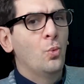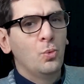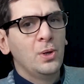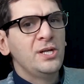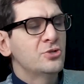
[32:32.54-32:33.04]

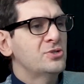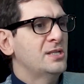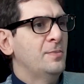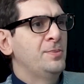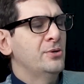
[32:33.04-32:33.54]
lesions that
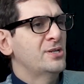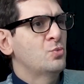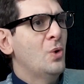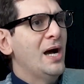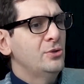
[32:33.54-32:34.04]
appear as
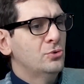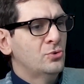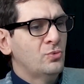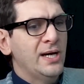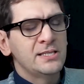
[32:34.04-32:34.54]
white
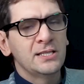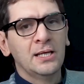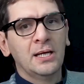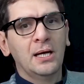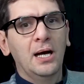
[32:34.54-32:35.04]
or red,
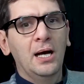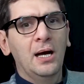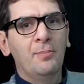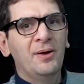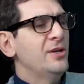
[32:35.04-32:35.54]

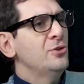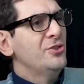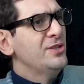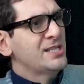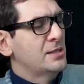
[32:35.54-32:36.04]
but they're
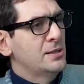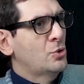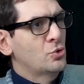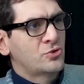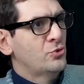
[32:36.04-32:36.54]
not necessarily a
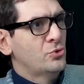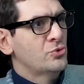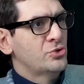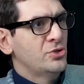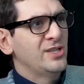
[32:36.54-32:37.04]
cause for concern.